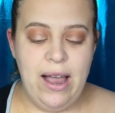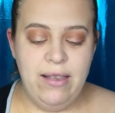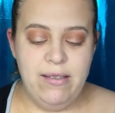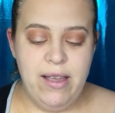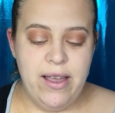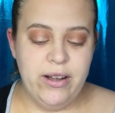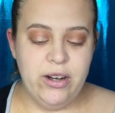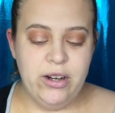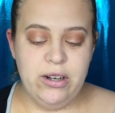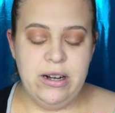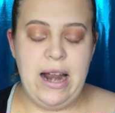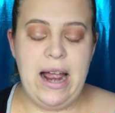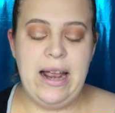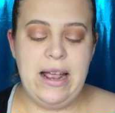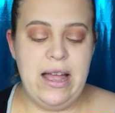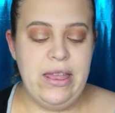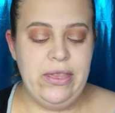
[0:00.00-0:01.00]
eyeliner,
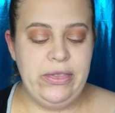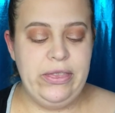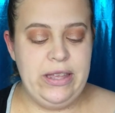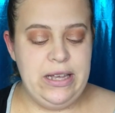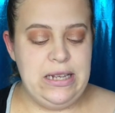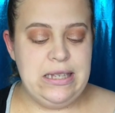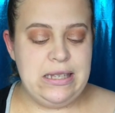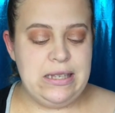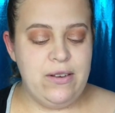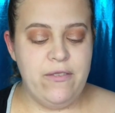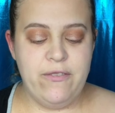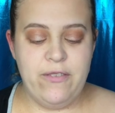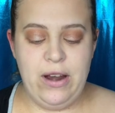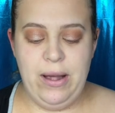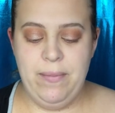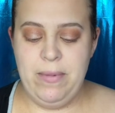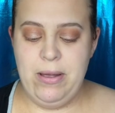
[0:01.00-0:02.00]
I got this
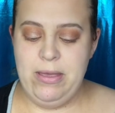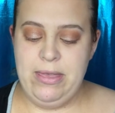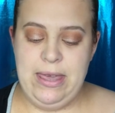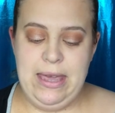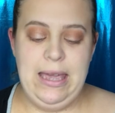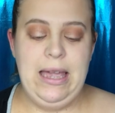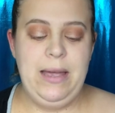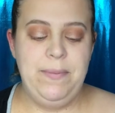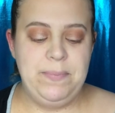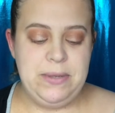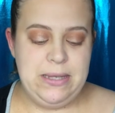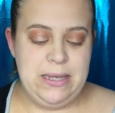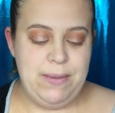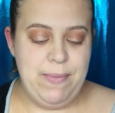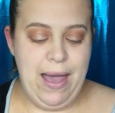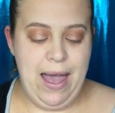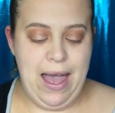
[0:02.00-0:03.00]
from the
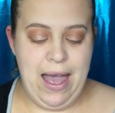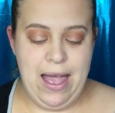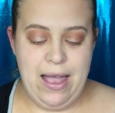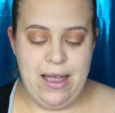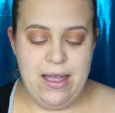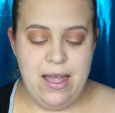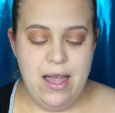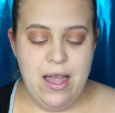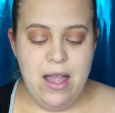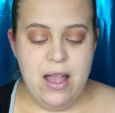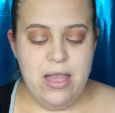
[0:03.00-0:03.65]
Ipsy bag.